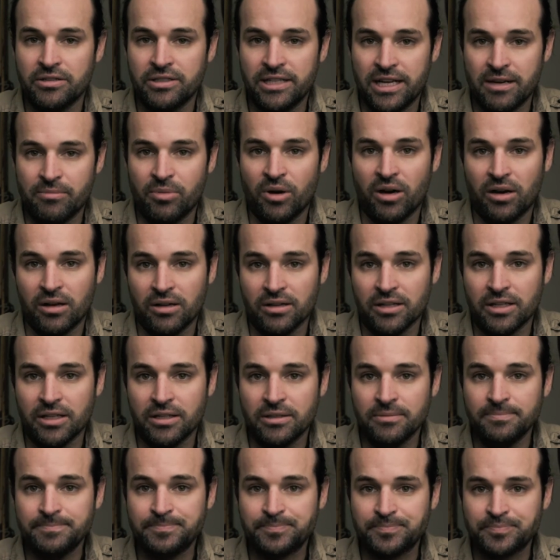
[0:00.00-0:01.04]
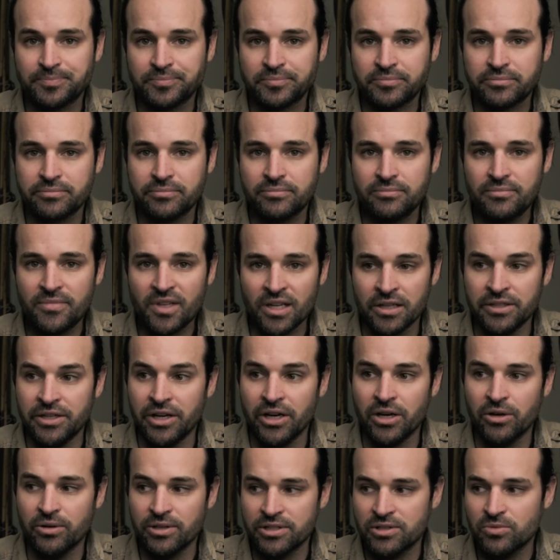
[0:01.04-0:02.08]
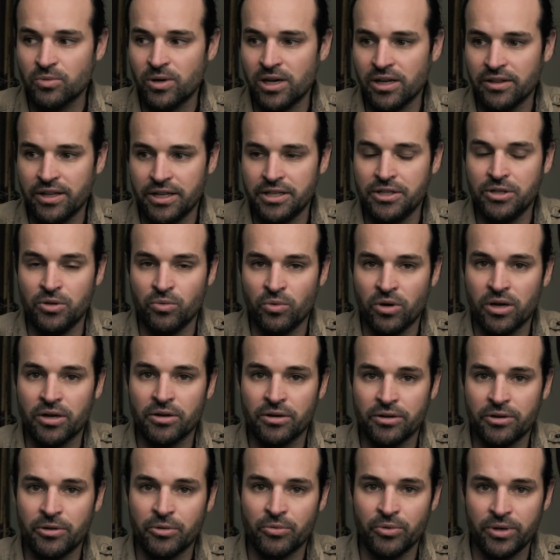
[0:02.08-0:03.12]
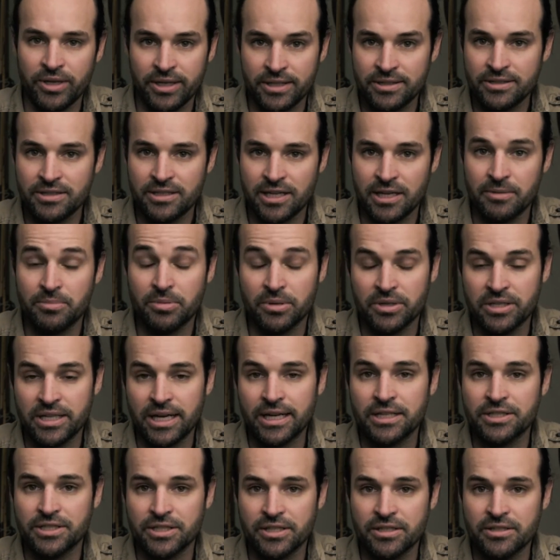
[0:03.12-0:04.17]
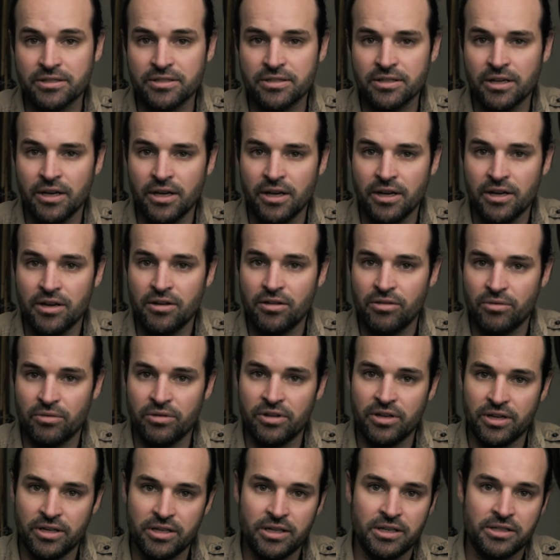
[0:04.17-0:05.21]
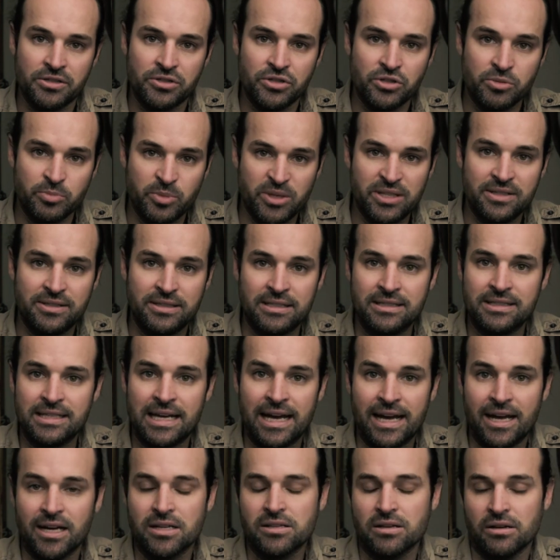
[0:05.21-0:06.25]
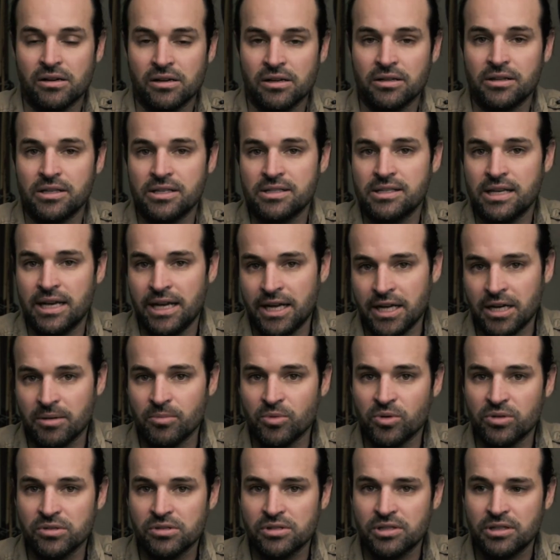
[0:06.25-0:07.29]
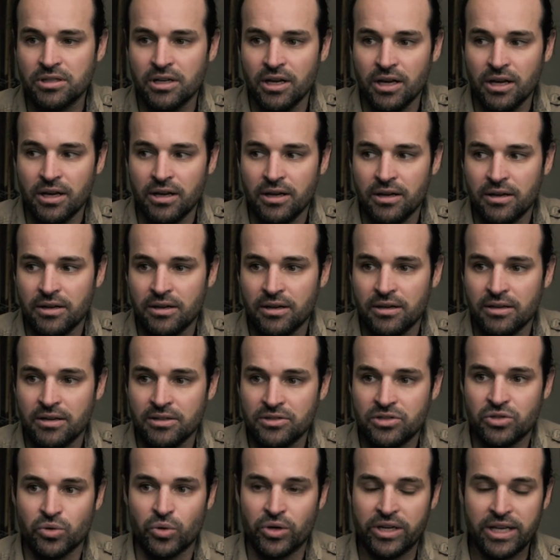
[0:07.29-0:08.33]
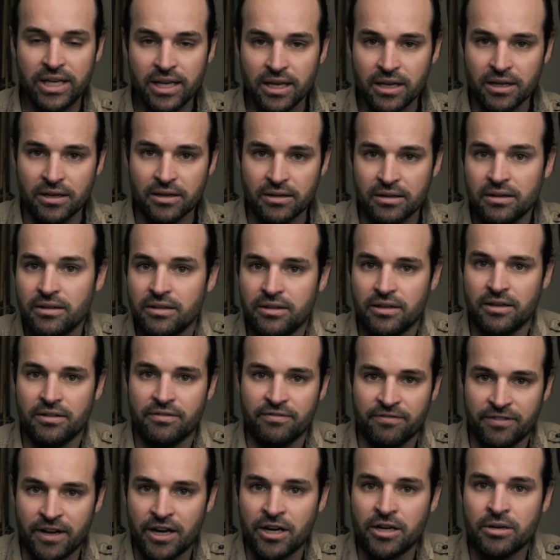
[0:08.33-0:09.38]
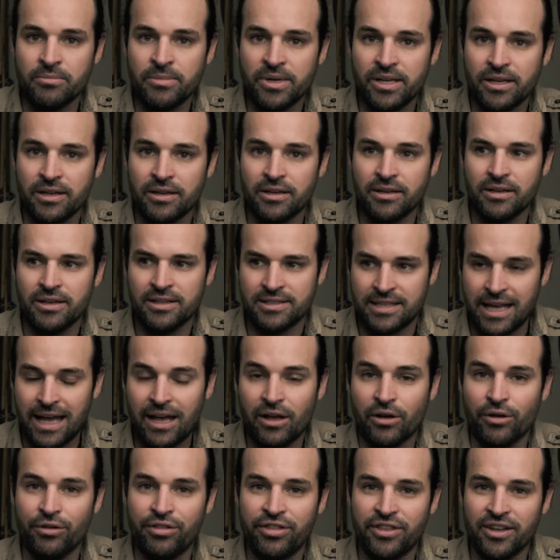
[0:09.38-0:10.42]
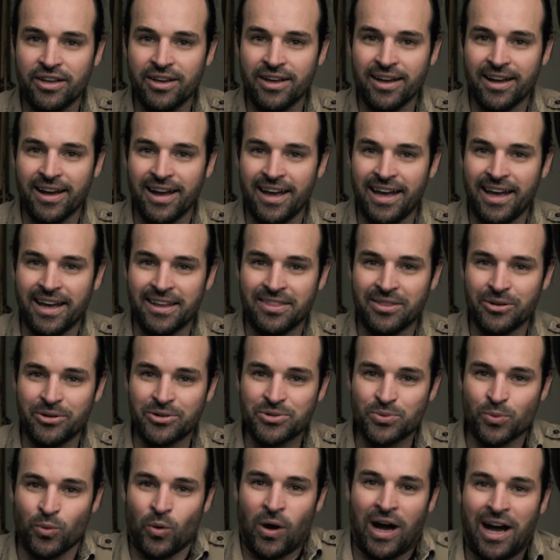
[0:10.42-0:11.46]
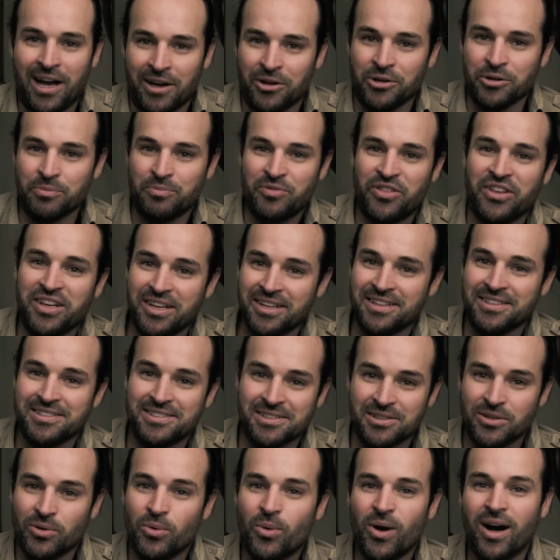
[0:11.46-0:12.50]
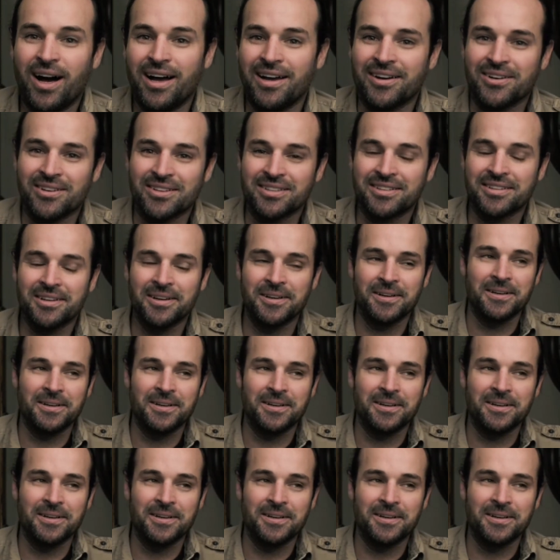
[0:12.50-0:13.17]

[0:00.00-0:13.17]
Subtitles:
Deb Haaland, know as well that you want her to reinstate protections through the Endangered Species Act on these animals. So again, the environment is healthy and there's wild things in the wild.